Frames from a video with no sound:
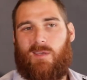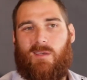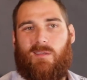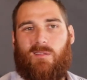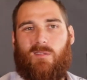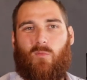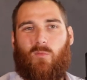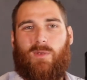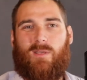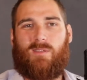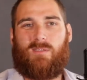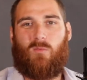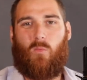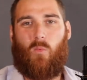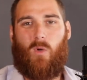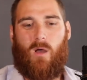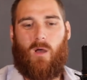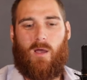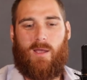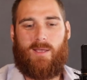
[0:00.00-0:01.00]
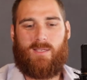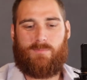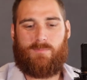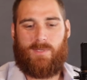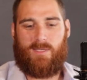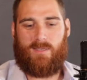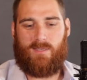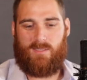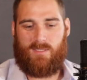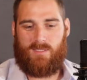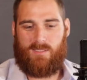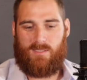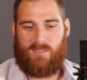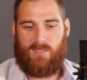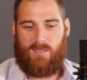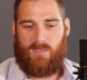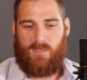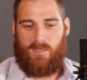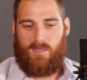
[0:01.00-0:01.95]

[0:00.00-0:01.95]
And the reason why is because...